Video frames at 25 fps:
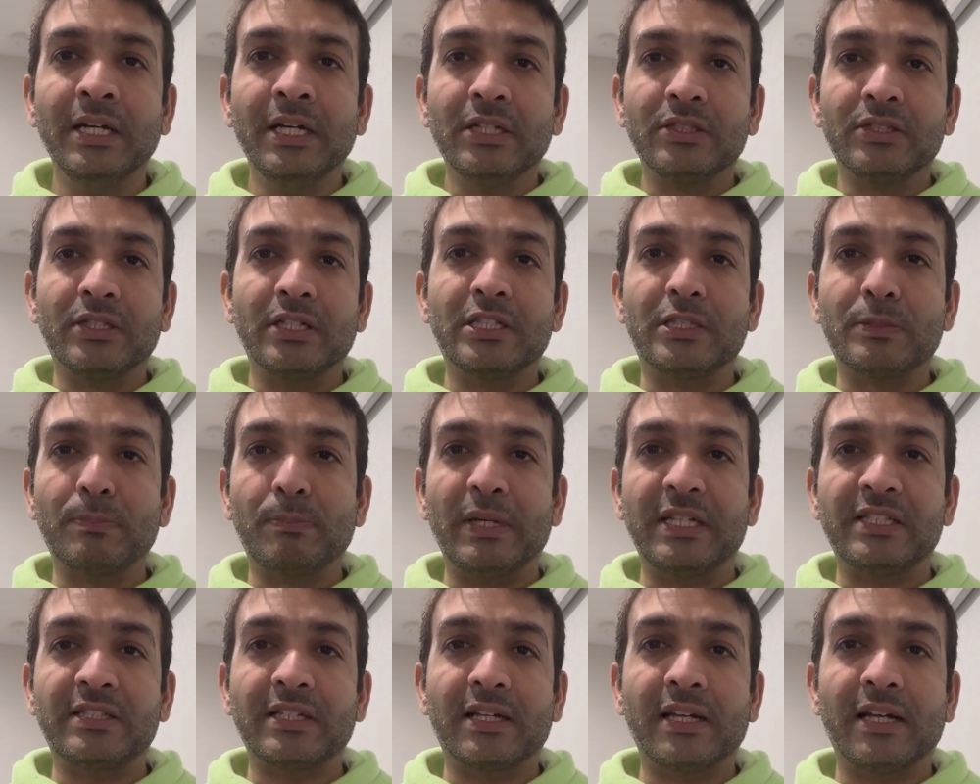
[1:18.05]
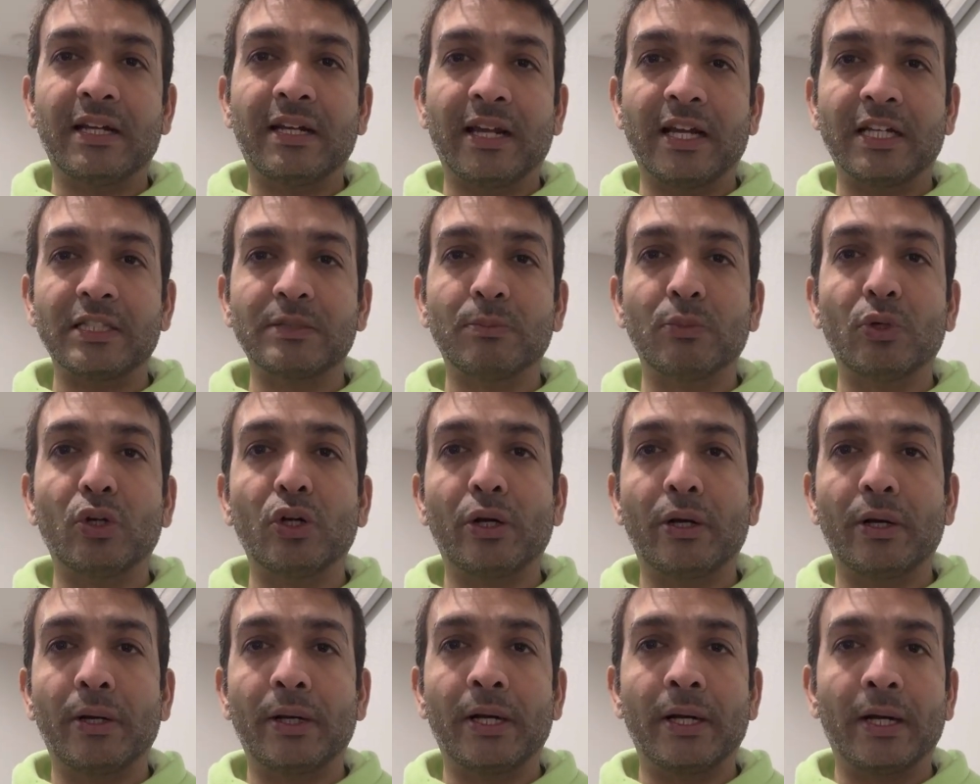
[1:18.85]
So it's basically, it has
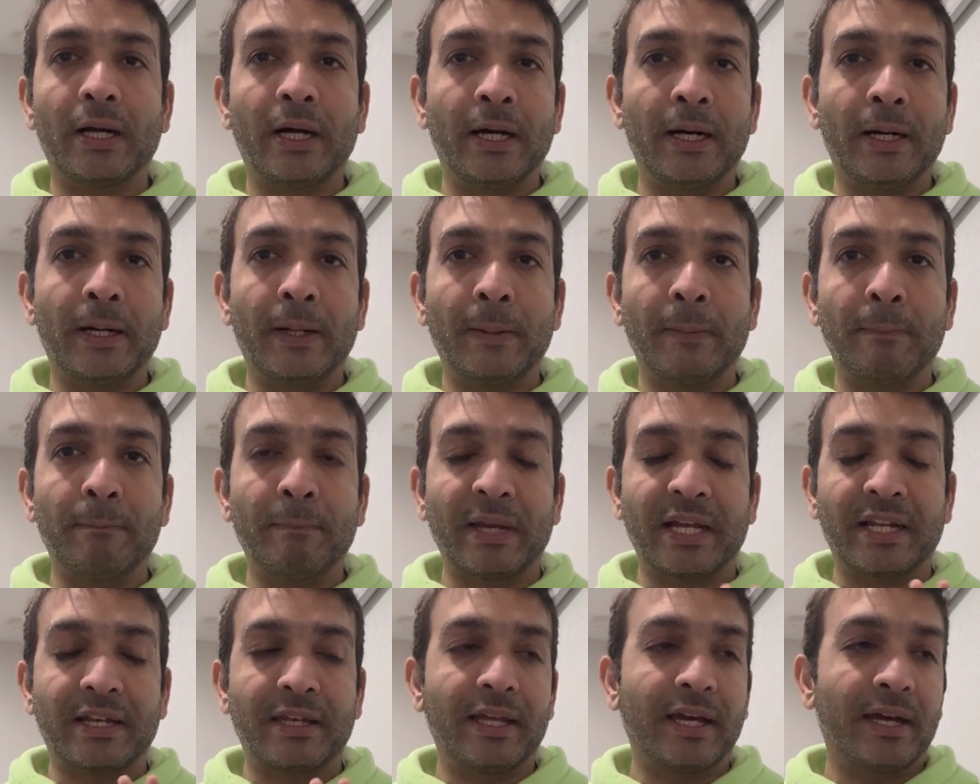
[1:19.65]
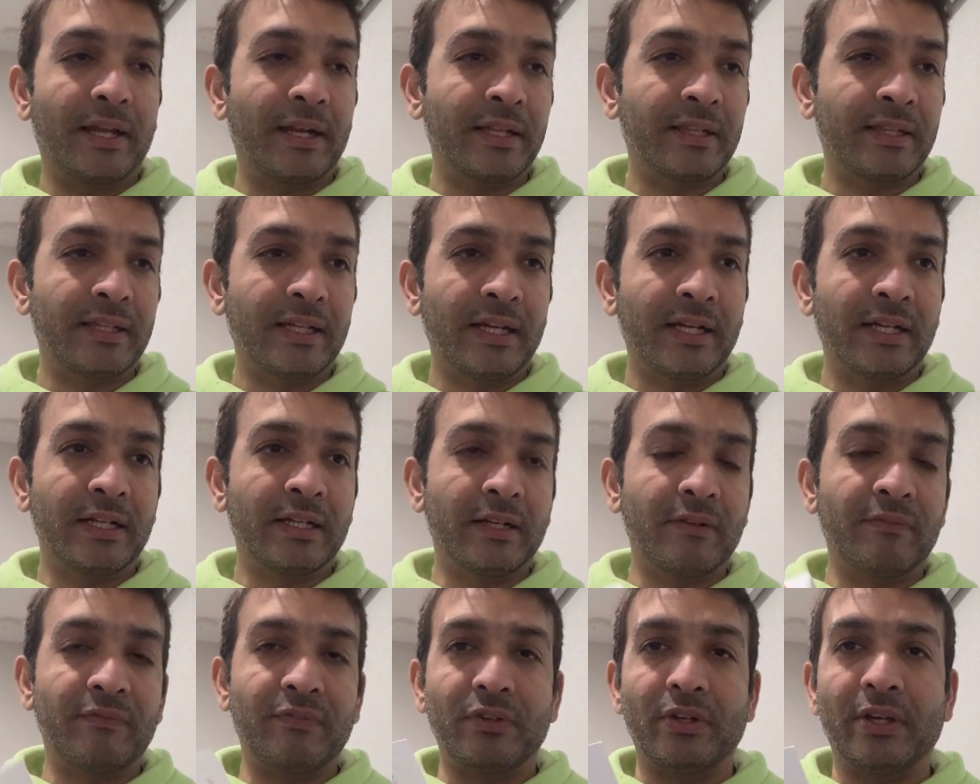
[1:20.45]
more magnetic thing
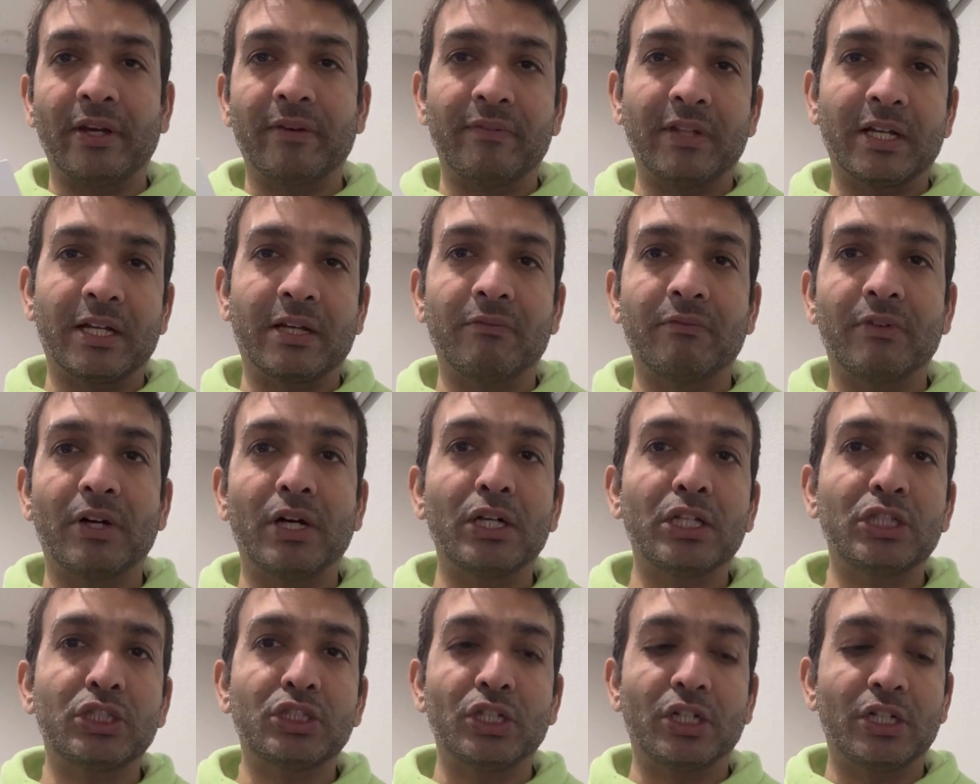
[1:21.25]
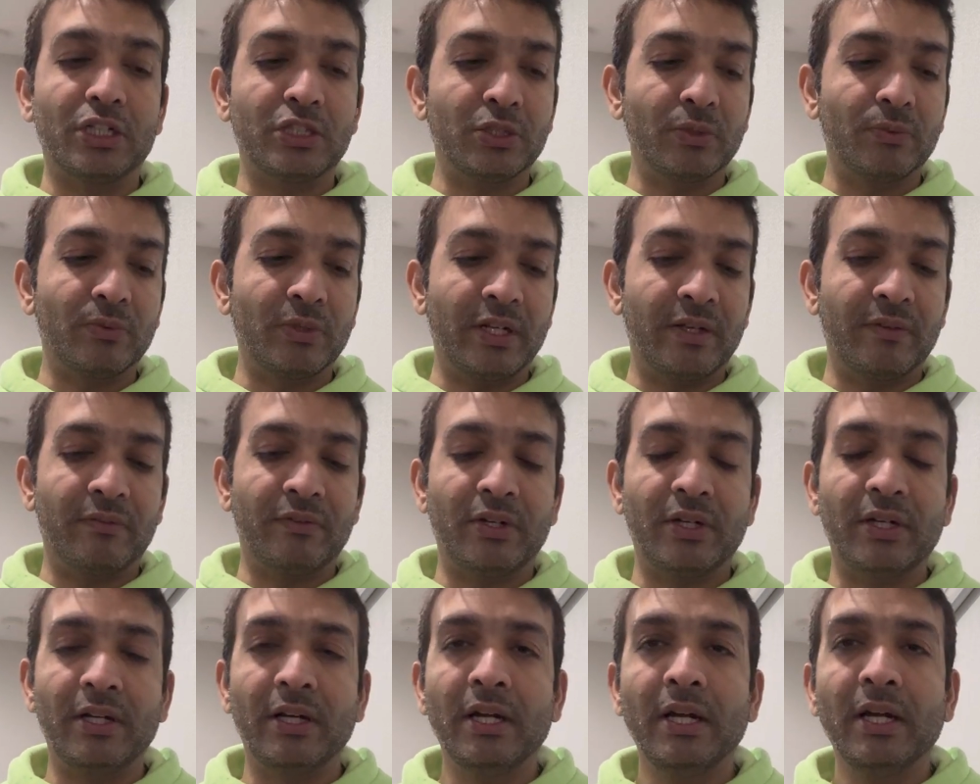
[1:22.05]
if you have like a wireless charger or
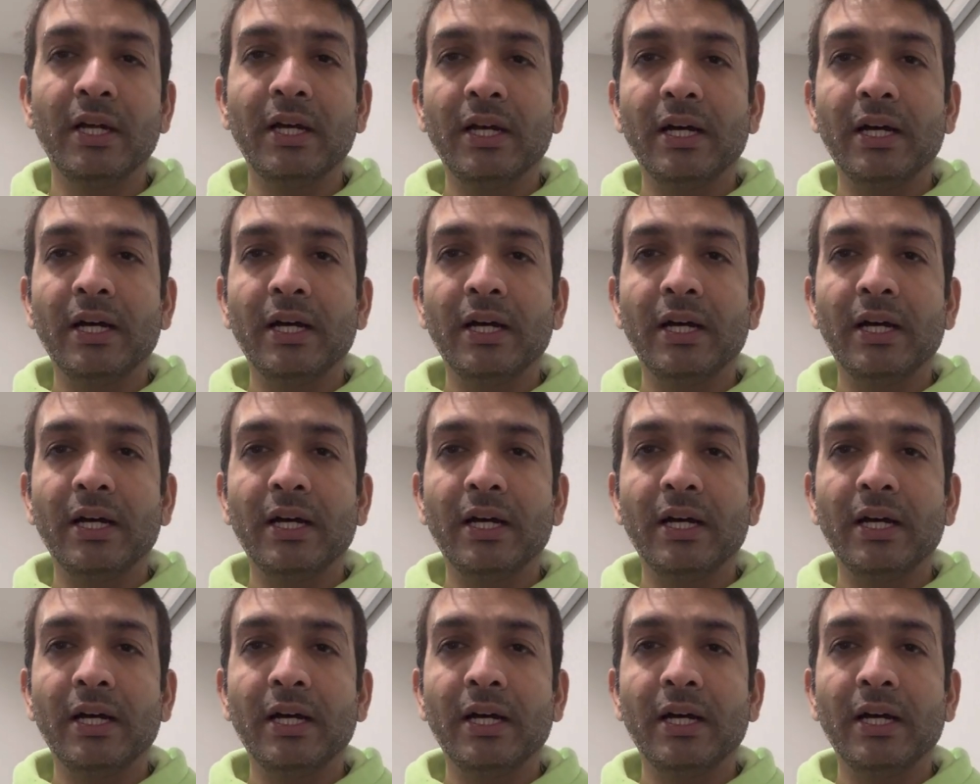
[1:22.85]
whatever.